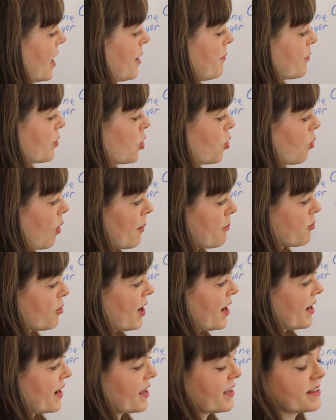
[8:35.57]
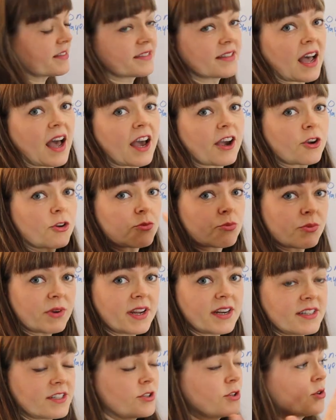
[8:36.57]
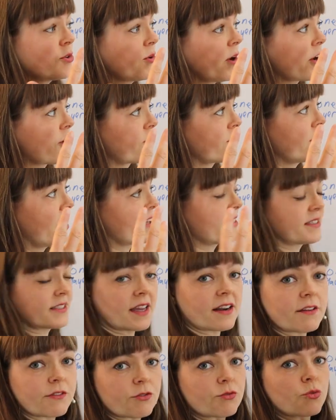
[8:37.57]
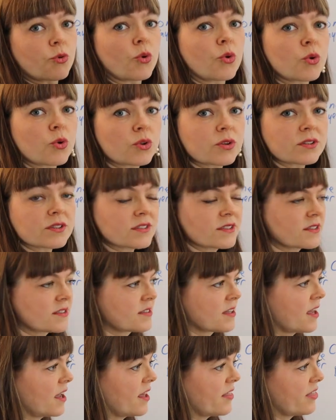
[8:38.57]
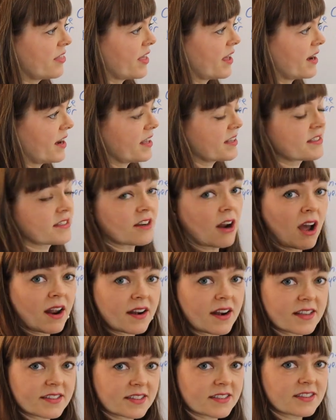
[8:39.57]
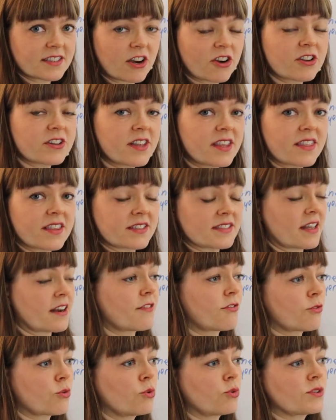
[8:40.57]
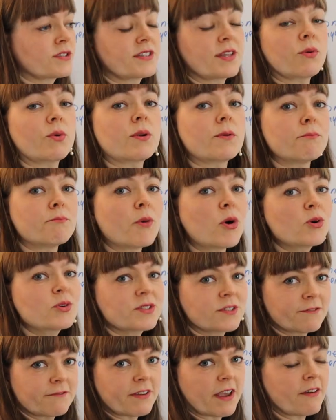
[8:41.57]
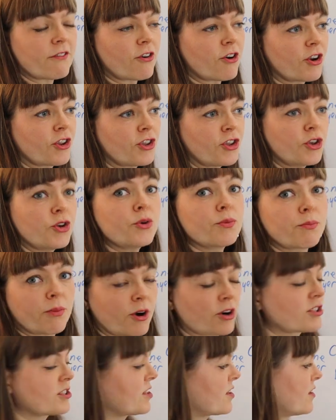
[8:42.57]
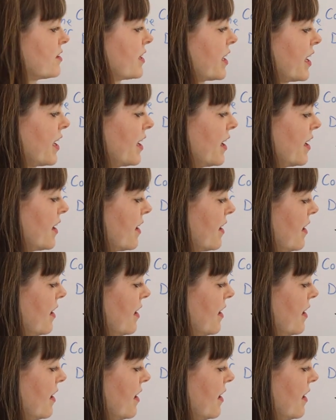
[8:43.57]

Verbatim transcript: um, cooperate is agree to a, a set of rules that is not necessarily the set of rules that would most favor you personally.